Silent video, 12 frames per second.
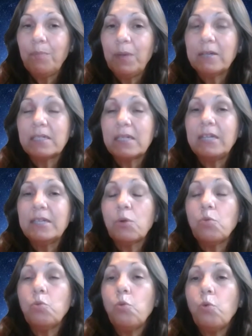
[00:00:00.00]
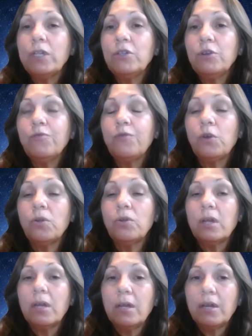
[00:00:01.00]
because that is a
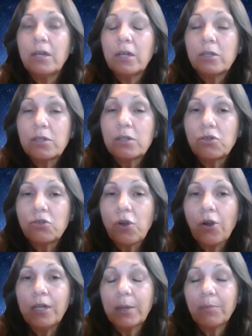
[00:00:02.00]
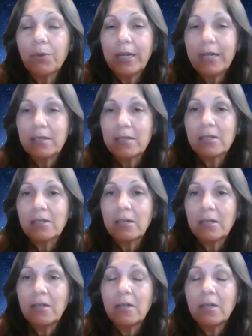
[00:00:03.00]
wonderful starting place.